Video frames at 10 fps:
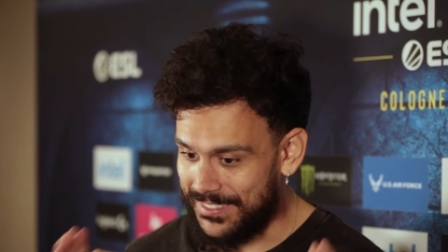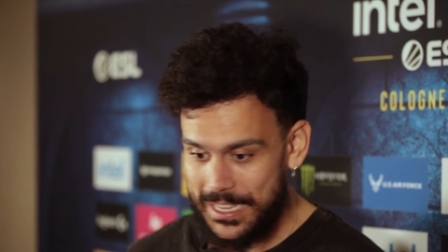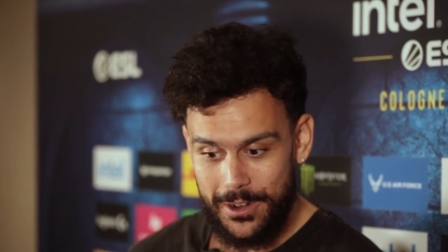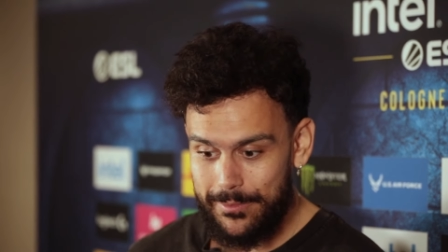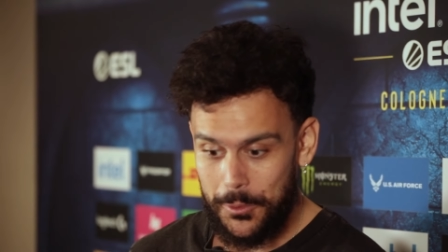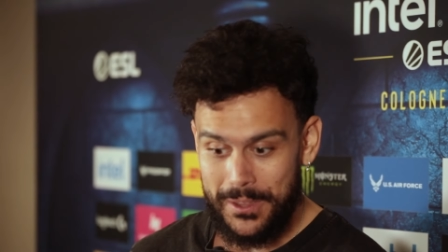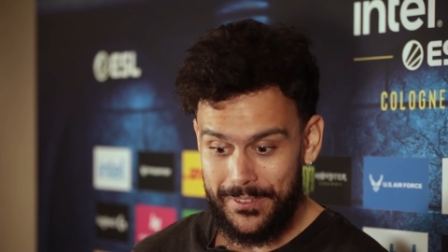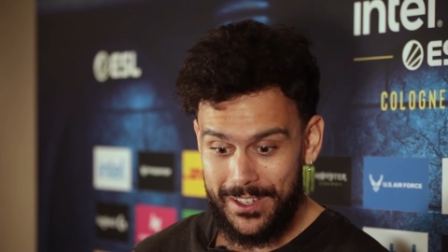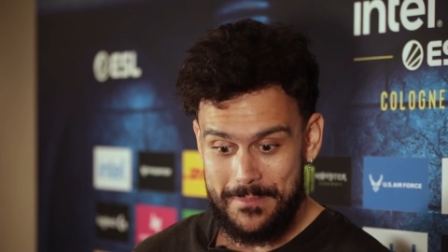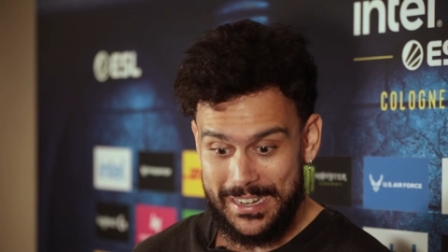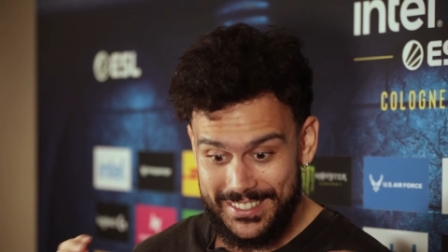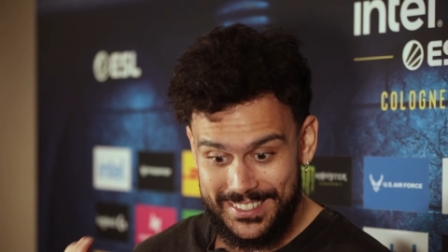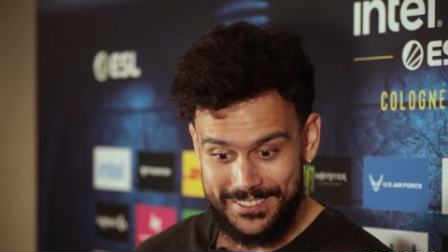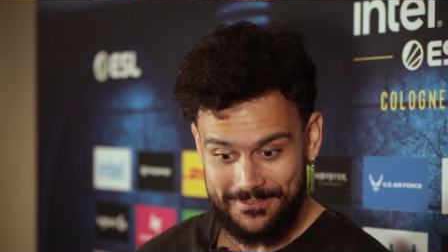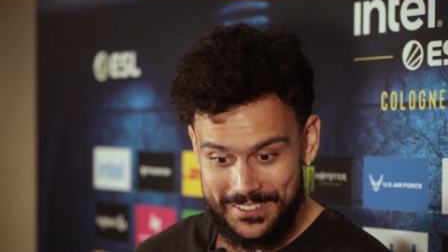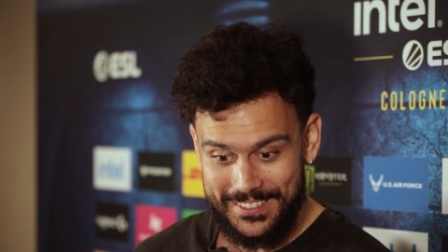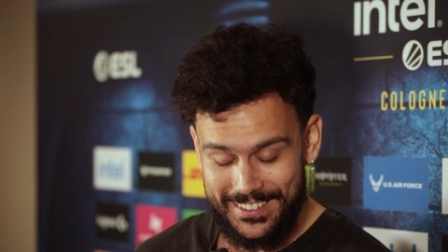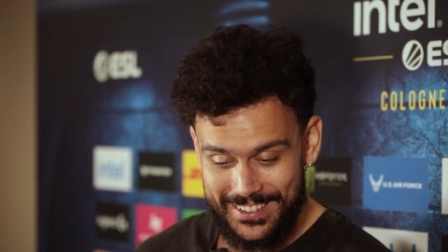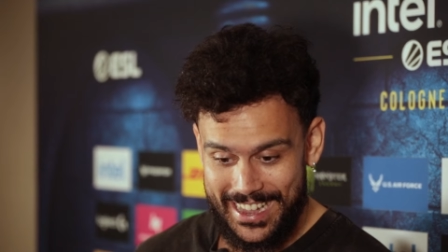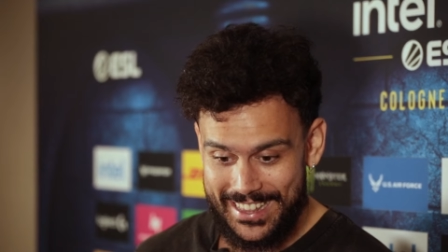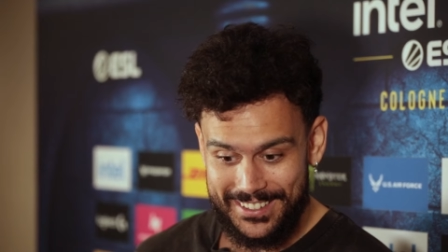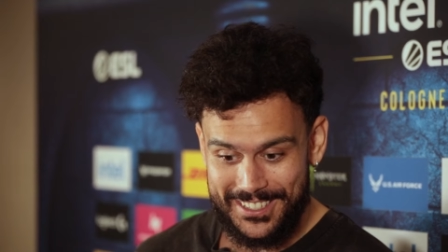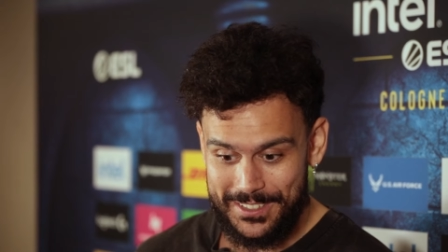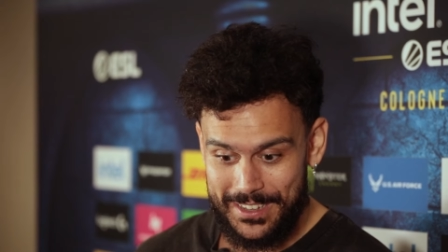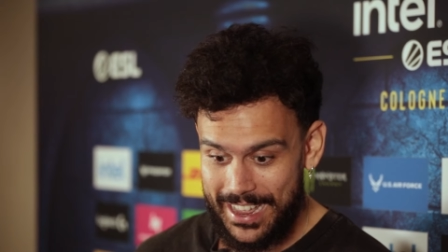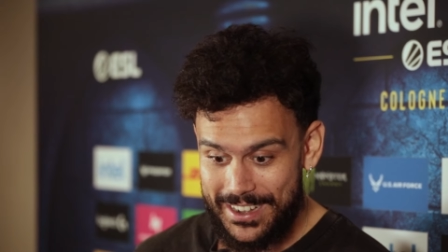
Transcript: you know, 45 minutes and there's,